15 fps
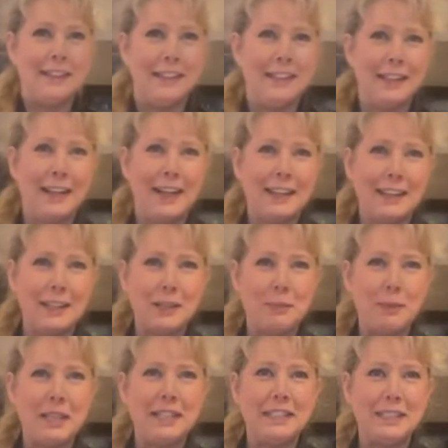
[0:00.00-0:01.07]
I think the
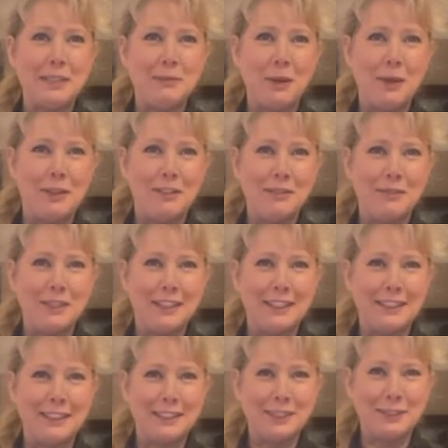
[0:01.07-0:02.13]
B team are really
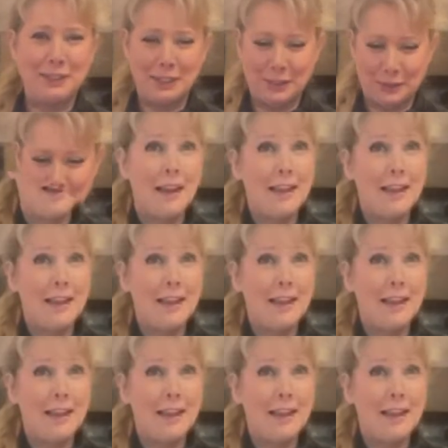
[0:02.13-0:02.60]
going to enjoy it.